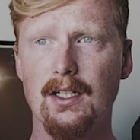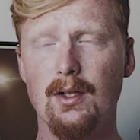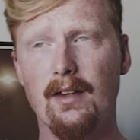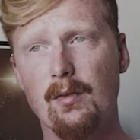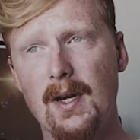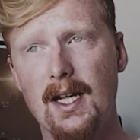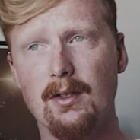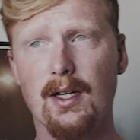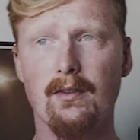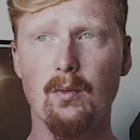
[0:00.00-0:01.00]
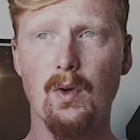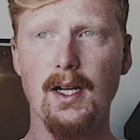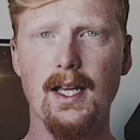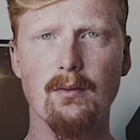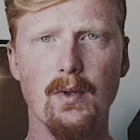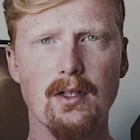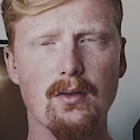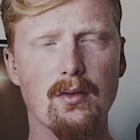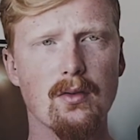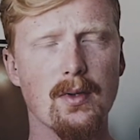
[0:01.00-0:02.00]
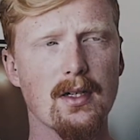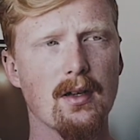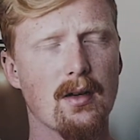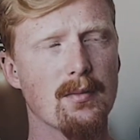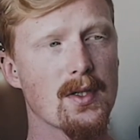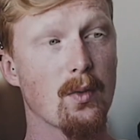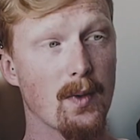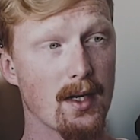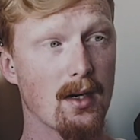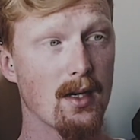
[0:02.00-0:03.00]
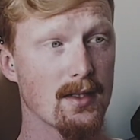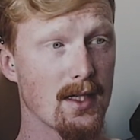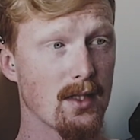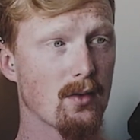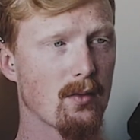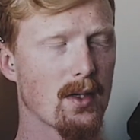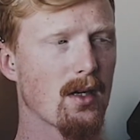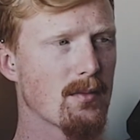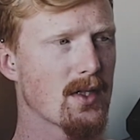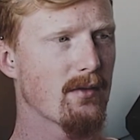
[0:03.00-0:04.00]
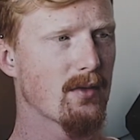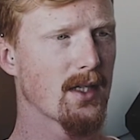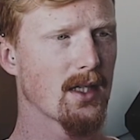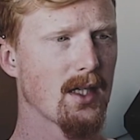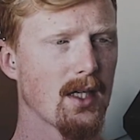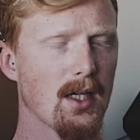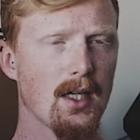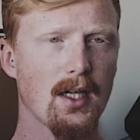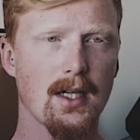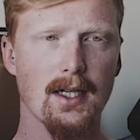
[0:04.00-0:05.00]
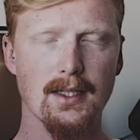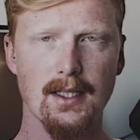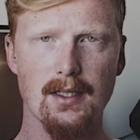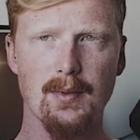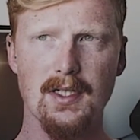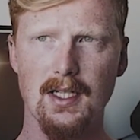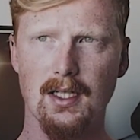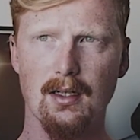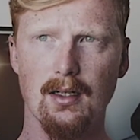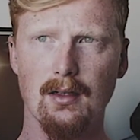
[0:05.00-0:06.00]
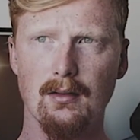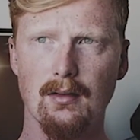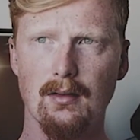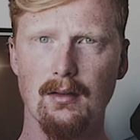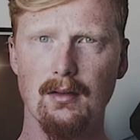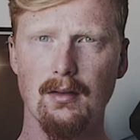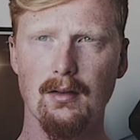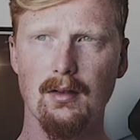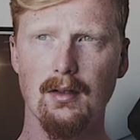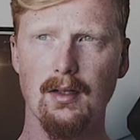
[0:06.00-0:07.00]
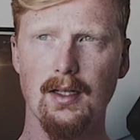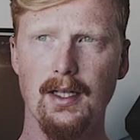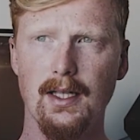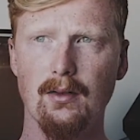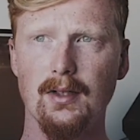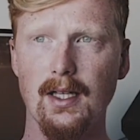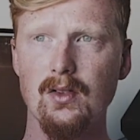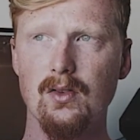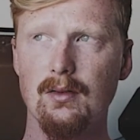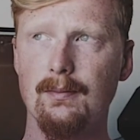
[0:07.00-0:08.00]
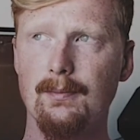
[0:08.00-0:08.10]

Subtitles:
Do I have it black? Do I have it white? And when I'm suffering this particular illness,